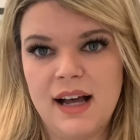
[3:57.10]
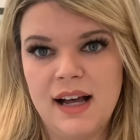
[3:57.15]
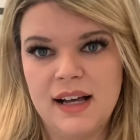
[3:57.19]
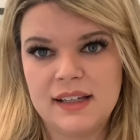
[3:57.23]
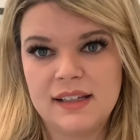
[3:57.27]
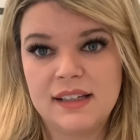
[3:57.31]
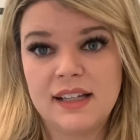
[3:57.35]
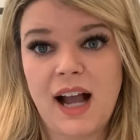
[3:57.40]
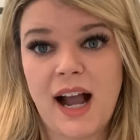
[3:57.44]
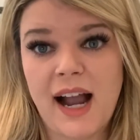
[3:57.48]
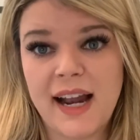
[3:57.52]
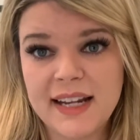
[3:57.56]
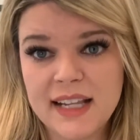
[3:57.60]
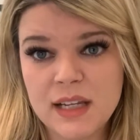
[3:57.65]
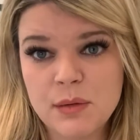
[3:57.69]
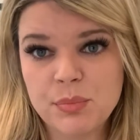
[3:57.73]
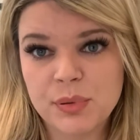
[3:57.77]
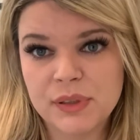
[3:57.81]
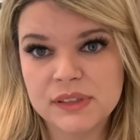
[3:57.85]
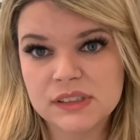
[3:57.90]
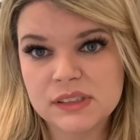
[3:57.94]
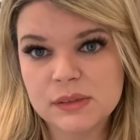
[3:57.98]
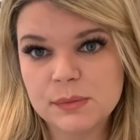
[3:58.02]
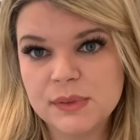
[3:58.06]
guiding
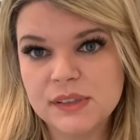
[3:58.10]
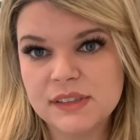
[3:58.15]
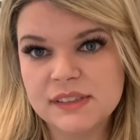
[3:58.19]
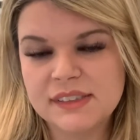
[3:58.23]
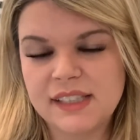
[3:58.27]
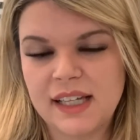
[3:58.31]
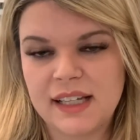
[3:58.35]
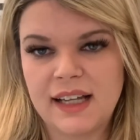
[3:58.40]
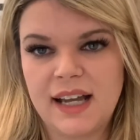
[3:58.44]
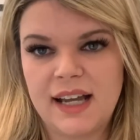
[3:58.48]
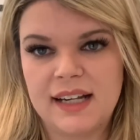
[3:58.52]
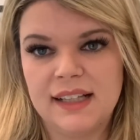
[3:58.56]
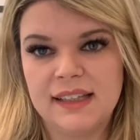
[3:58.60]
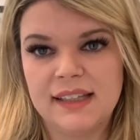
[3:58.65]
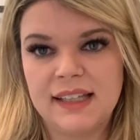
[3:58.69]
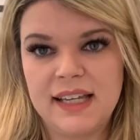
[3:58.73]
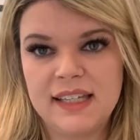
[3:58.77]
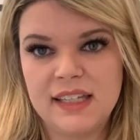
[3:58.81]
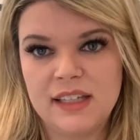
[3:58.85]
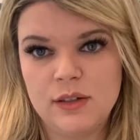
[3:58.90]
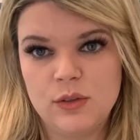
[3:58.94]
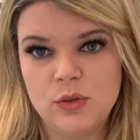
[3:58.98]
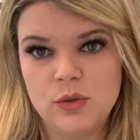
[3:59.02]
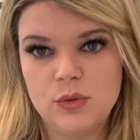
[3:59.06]
principles that kind of
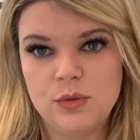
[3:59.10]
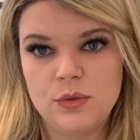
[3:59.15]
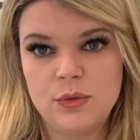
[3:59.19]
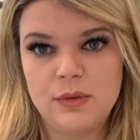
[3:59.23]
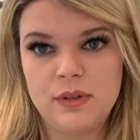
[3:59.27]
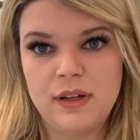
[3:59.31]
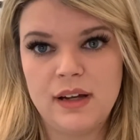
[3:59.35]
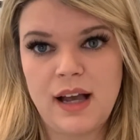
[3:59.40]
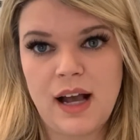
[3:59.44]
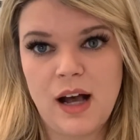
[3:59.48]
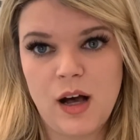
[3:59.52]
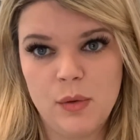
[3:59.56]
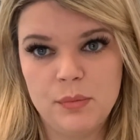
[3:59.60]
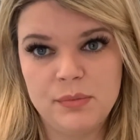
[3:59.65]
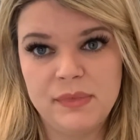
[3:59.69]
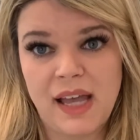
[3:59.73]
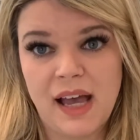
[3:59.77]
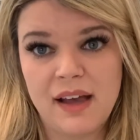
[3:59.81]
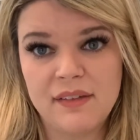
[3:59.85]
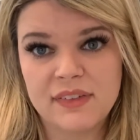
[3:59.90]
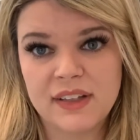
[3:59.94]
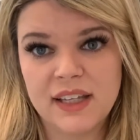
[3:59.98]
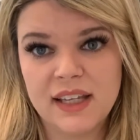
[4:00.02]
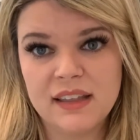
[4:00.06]
let you help
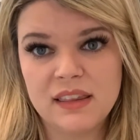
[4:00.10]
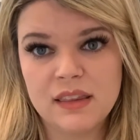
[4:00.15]
navigate